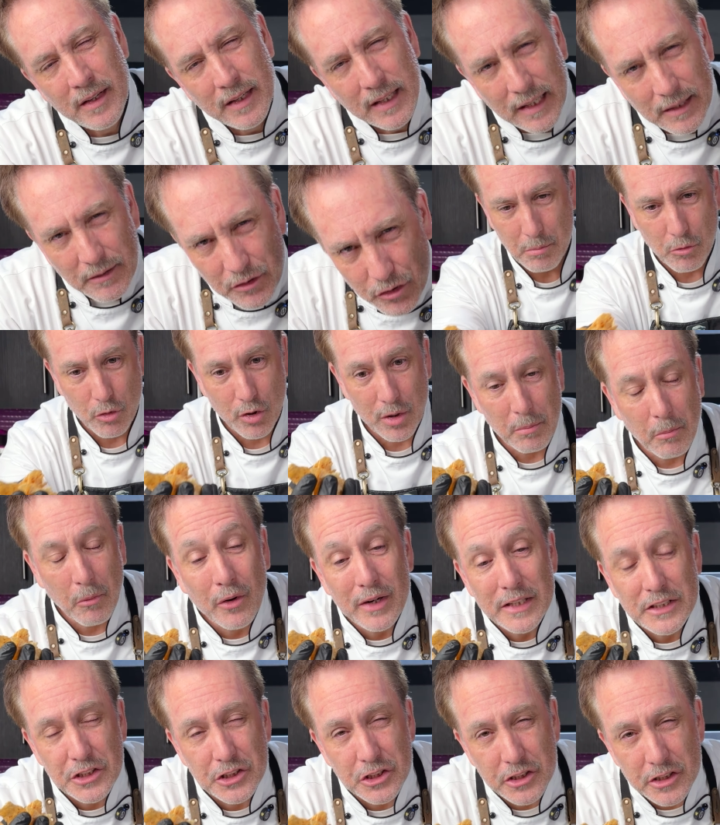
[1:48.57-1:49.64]
Gives you more
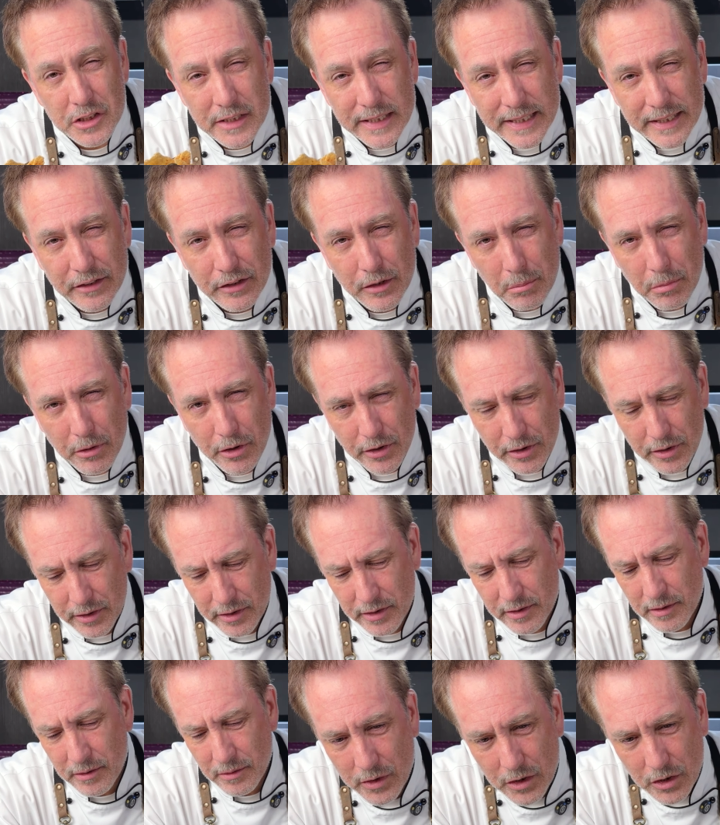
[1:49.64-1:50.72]
moisture in the
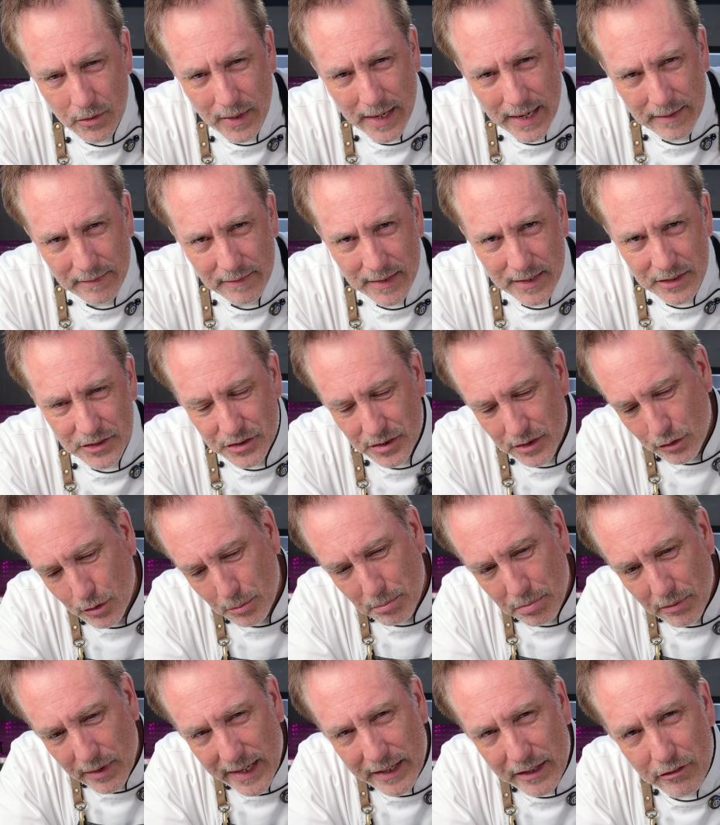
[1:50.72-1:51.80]
burger. When you add this, you do
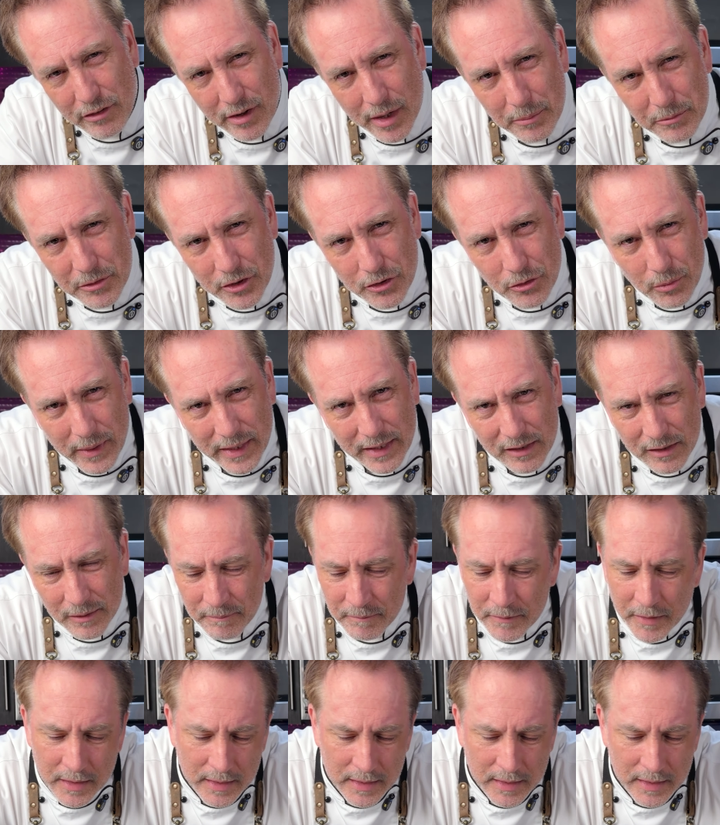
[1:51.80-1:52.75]
breadcrumbs as well.